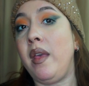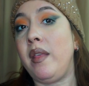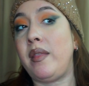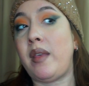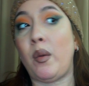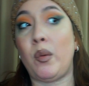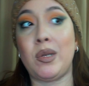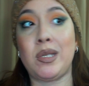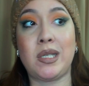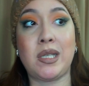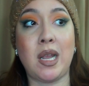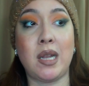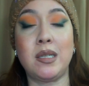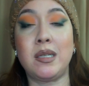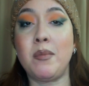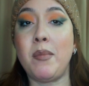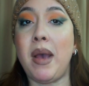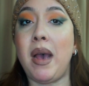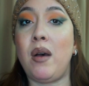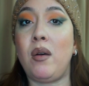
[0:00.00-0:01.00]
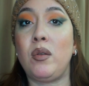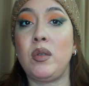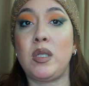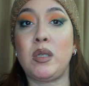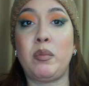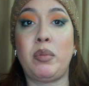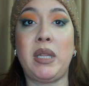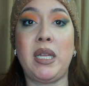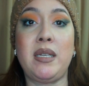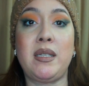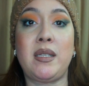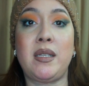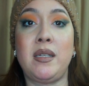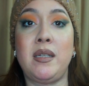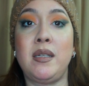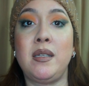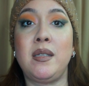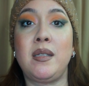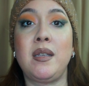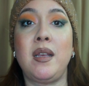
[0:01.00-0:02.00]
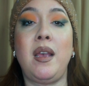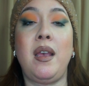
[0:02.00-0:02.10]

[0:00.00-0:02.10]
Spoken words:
they would send him out to places,